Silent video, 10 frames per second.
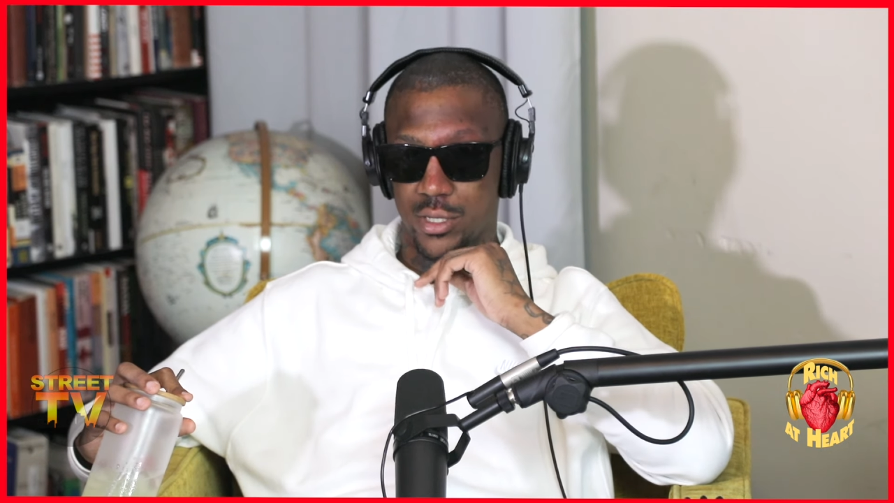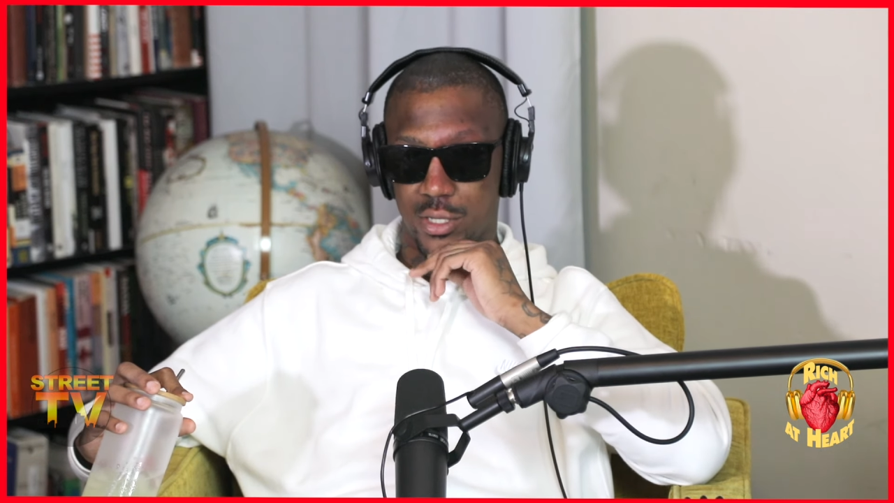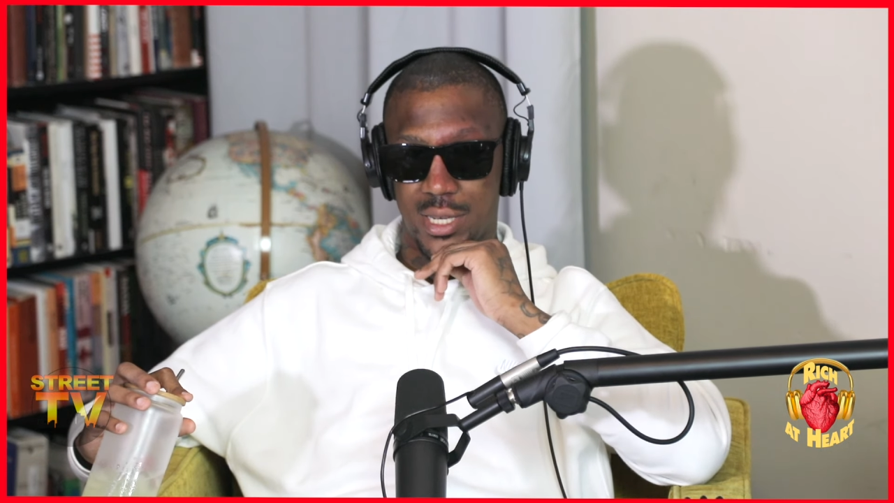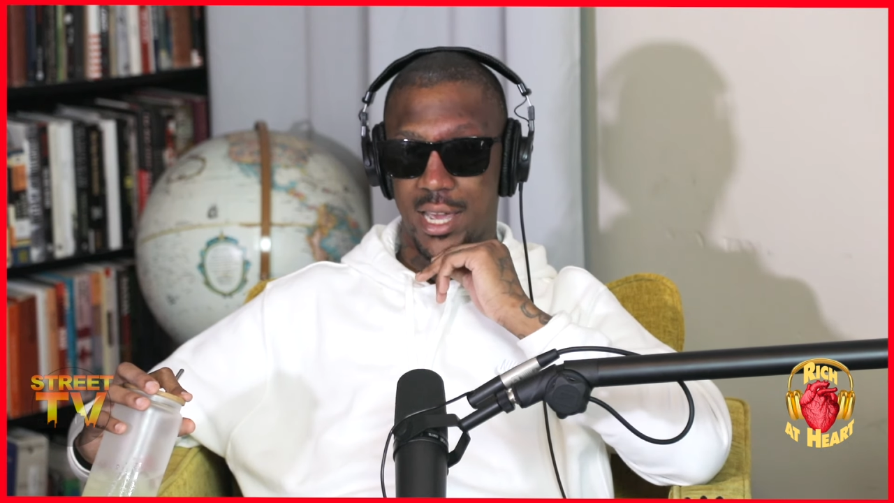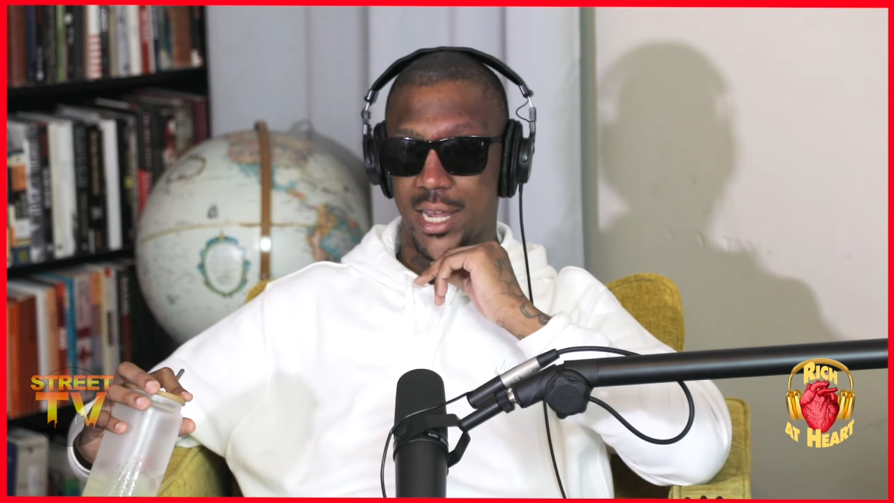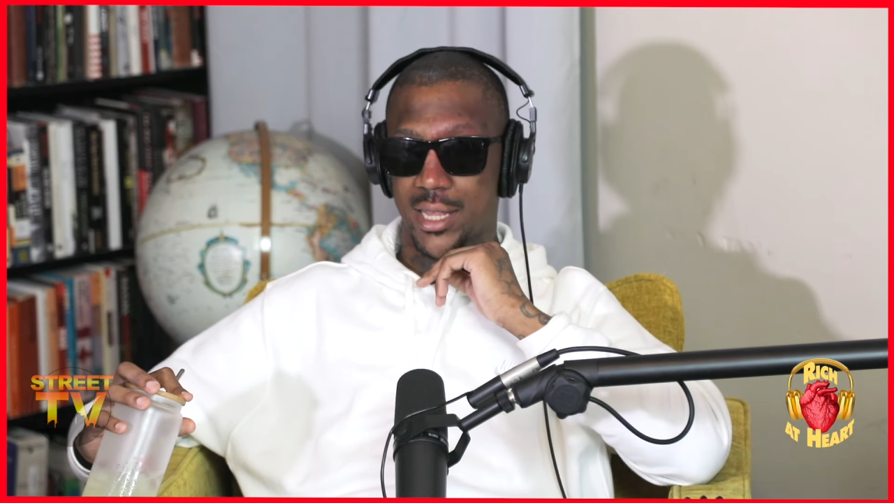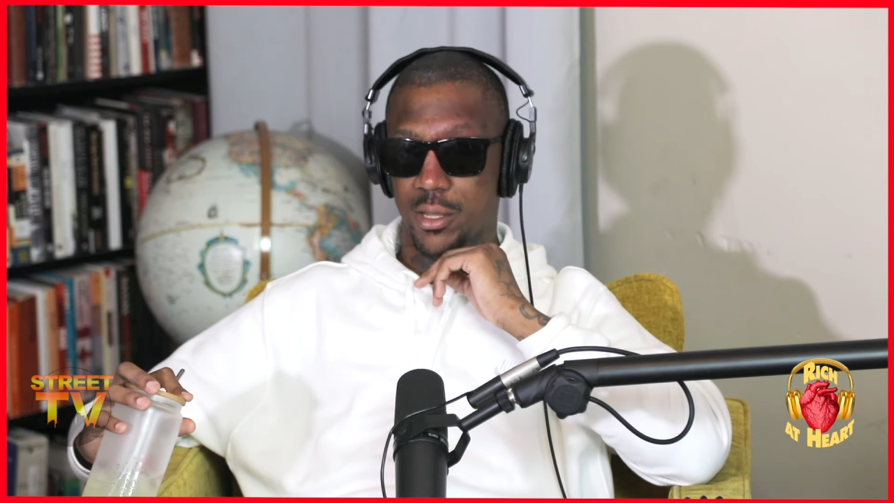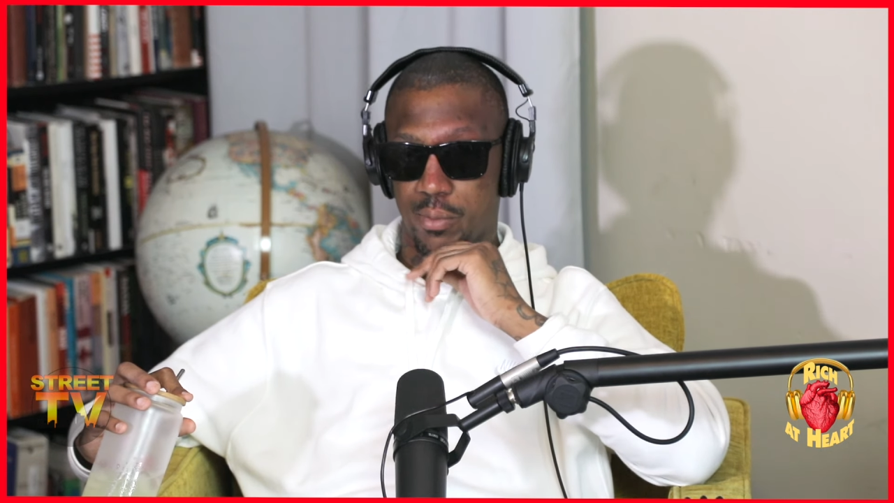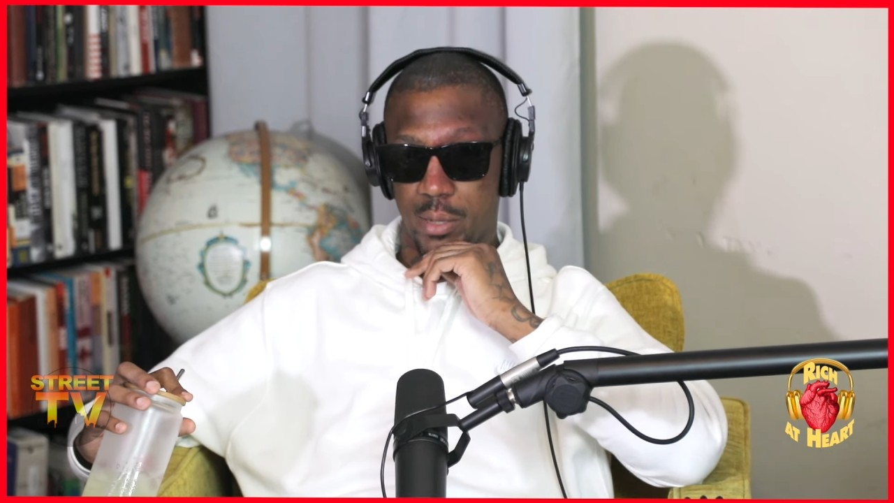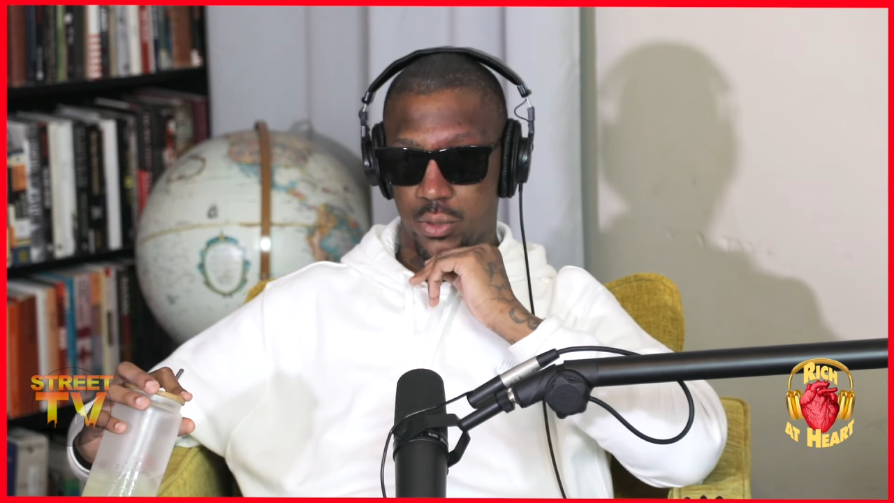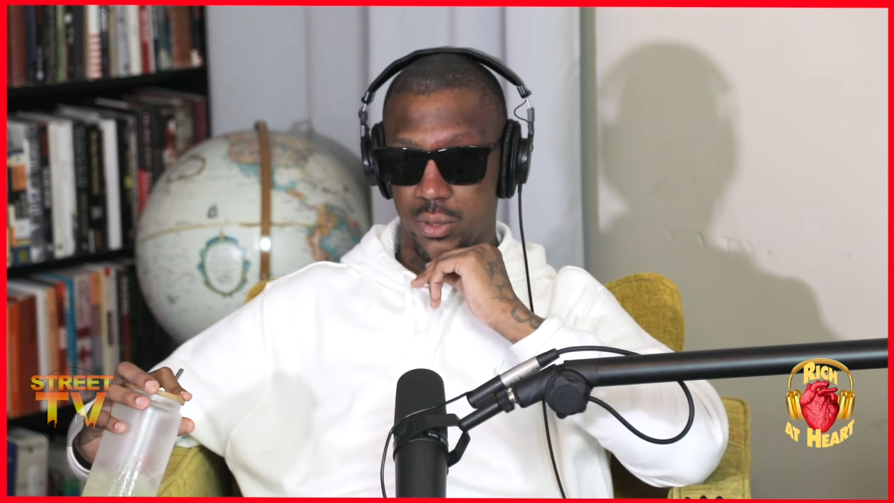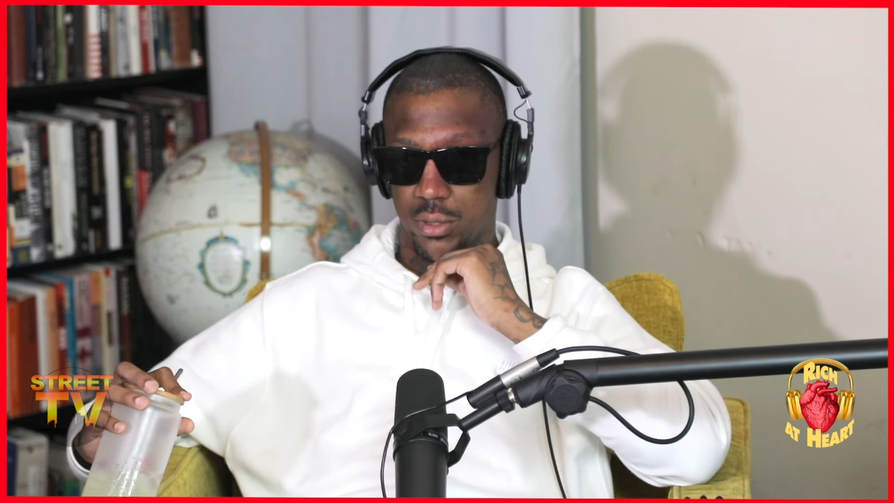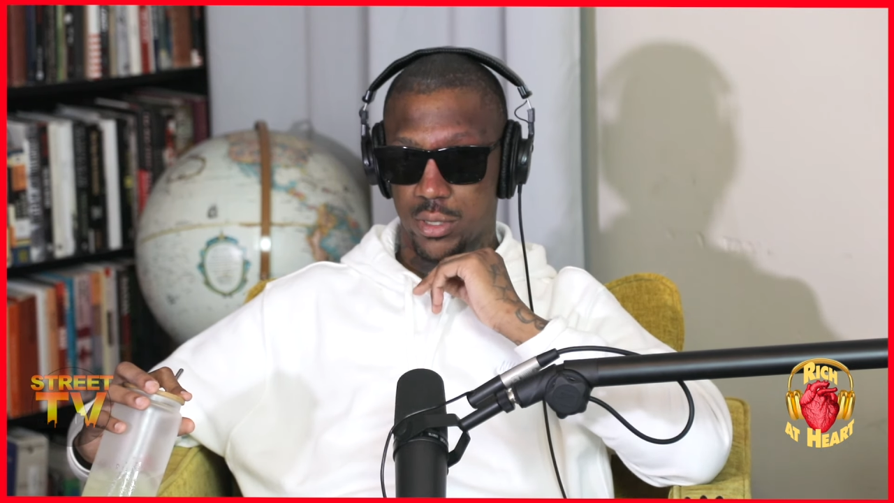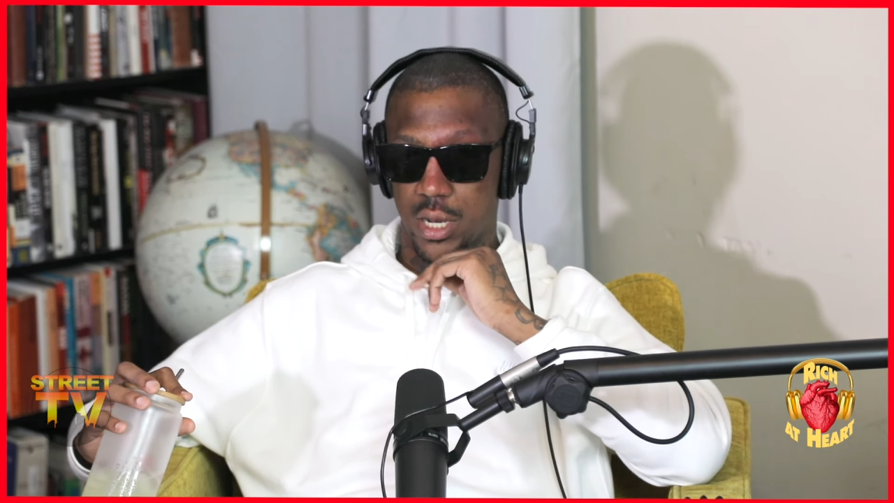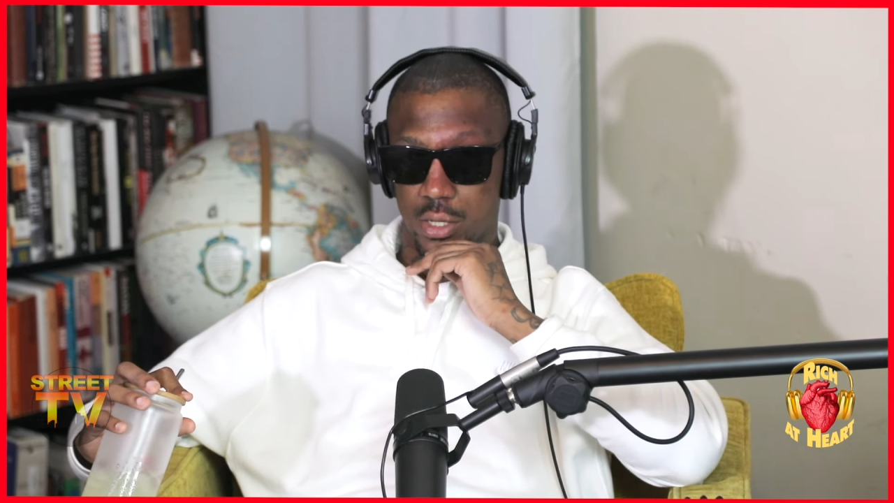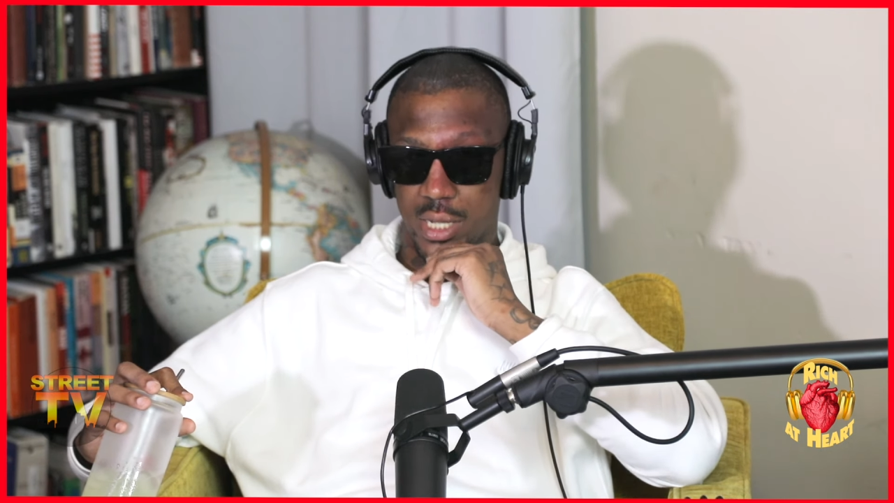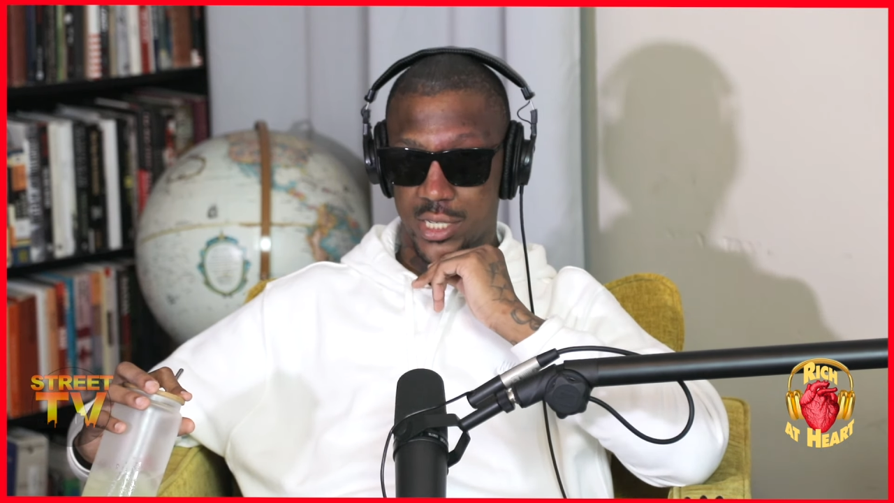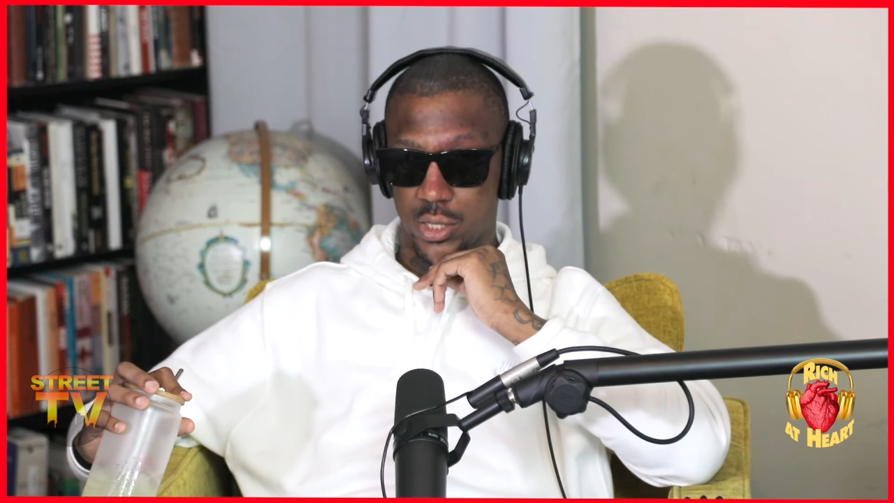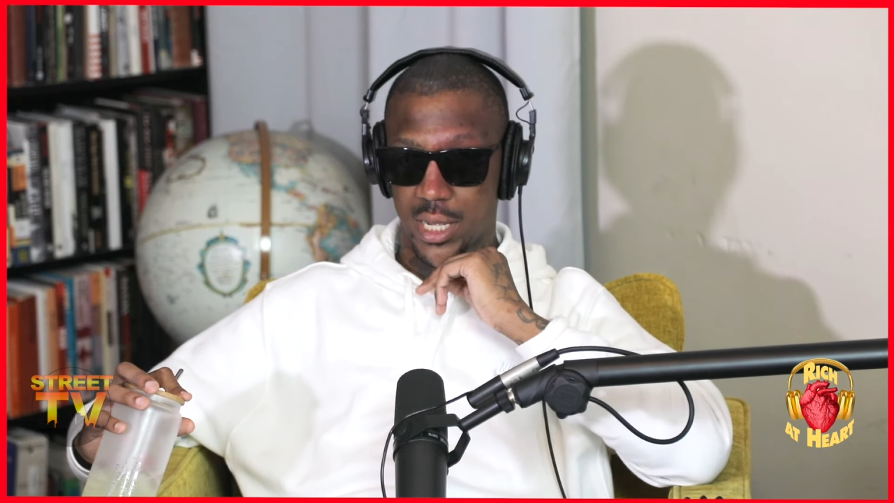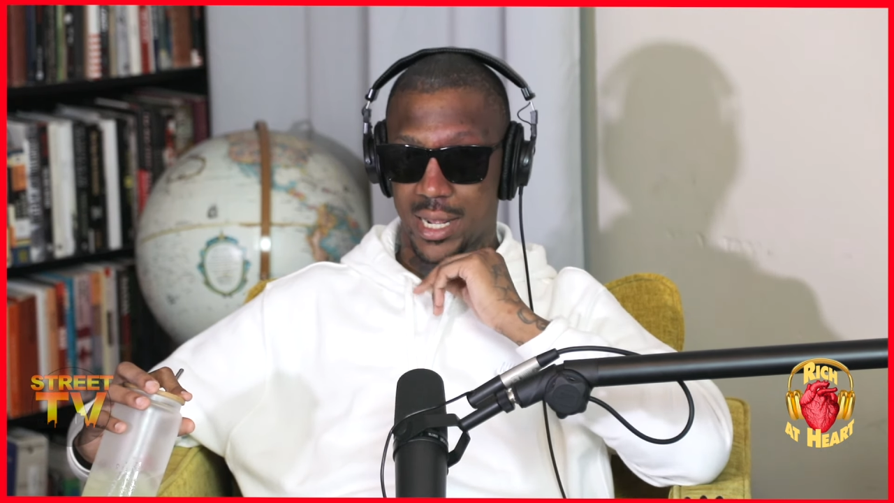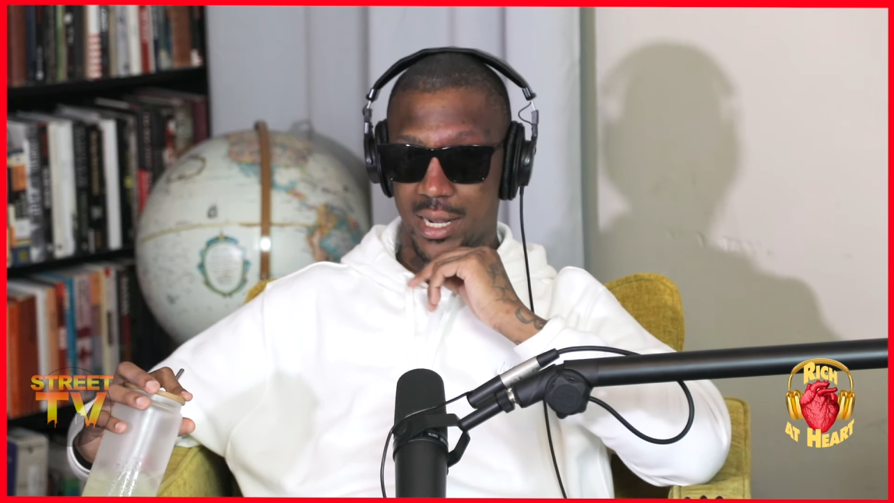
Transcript: you can't let them people know that you that they,